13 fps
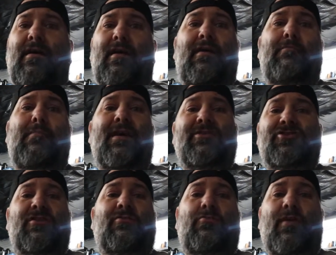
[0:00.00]
in my
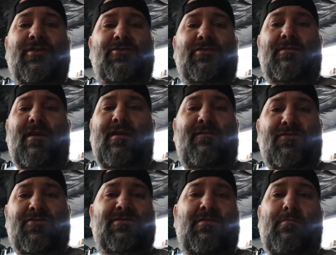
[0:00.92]
generation, not
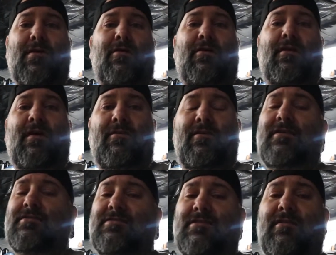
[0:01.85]
even just America, I
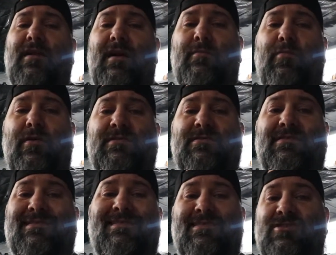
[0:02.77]
think it's in a lot of
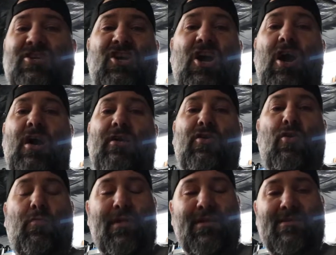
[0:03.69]
places, is gone.
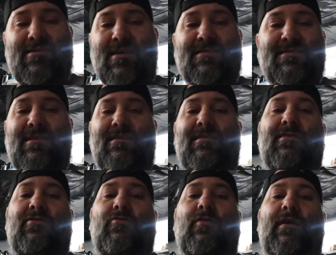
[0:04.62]
Nobody does
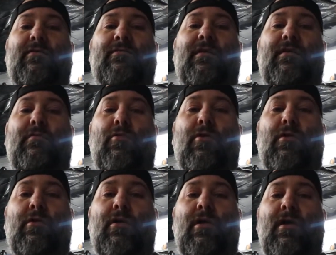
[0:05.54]
anything correctly
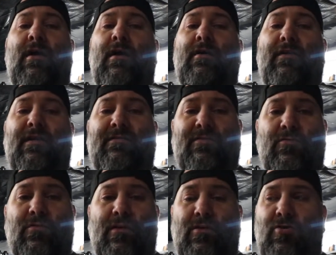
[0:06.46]
anymore. They
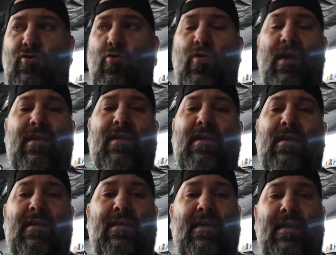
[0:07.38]
do it
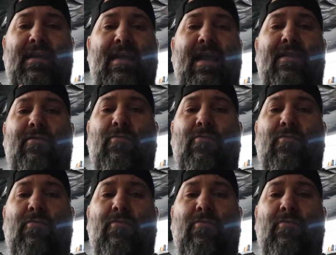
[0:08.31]
quick, get it out of the